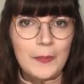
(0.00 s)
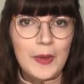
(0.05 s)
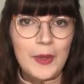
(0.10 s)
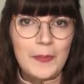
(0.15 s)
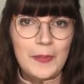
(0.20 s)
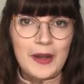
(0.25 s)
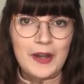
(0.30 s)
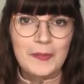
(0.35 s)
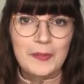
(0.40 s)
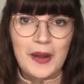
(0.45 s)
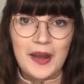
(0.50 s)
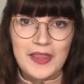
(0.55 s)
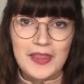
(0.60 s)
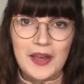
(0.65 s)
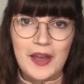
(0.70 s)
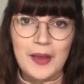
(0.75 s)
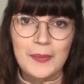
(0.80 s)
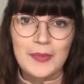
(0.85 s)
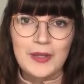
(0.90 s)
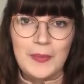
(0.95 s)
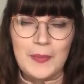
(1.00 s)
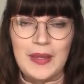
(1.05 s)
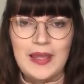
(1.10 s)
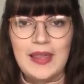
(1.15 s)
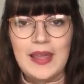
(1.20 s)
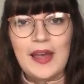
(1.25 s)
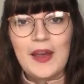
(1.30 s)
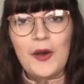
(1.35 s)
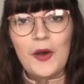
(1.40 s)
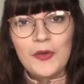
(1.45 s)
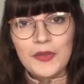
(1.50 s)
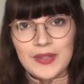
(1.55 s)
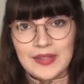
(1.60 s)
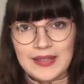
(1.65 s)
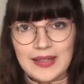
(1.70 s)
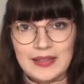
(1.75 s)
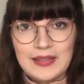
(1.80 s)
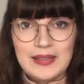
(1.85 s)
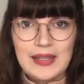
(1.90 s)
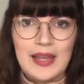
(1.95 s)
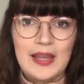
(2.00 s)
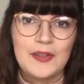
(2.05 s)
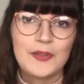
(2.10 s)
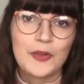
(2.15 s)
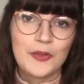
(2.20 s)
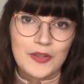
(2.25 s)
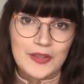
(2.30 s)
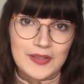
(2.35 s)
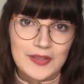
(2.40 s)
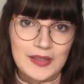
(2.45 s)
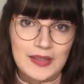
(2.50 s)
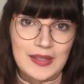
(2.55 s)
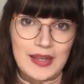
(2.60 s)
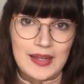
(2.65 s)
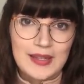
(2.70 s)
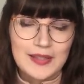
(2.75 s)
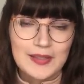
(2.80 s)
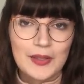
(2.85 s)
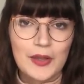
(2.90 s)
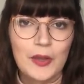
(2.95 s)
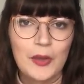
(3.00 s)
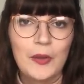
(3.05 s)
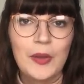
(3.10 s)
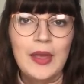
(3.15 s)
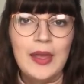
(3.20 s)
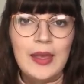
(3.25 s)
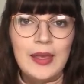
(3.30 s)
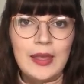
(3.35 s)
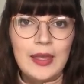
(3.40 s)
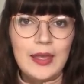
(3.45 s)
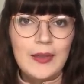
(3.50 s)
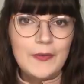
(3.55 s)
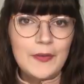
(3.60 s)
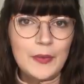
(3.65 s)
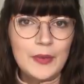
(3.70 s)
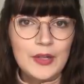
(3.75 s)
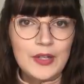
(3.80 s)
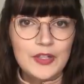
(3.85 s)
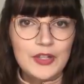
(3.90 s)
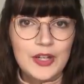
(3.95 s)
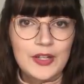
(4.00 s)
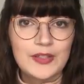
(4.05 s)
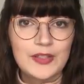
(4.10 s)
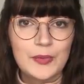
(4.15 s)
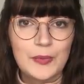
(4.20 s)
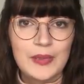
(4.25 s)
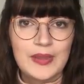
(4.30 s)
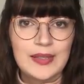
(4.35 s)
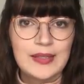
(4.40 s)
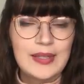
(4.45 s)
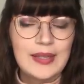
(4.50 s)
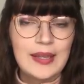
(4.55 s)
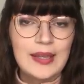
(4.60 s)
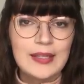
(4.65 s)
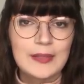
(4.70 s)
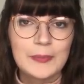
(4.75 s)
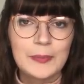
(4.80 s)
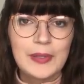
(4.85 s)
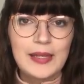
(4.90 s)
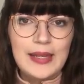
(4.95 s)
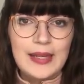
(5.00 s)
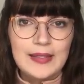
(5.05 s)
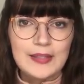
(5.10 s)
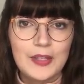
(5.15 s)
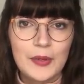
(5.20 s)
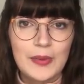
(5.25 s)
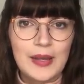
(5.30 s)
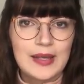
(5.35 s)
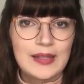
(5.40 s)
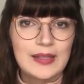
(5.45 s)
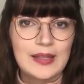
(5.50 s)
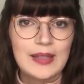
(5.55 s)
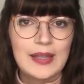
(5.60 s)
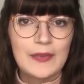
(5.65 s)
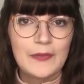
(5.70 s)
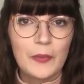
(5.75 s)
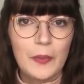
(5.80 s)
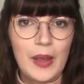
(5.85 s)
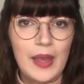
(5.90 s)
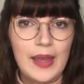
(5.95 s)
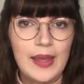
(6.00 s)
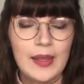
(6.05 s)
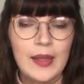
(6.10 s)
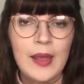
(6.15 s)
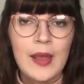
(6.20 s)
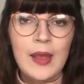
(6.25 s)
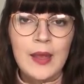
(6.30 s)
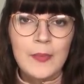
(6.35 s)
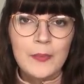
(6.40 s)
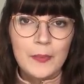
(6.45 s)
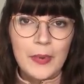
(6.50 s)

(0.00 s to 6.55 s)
But bear in mind that I'm going to be there on the Saturday and not the Sunday. So if you want a chance to win the tickets, please go and enter the giveaway.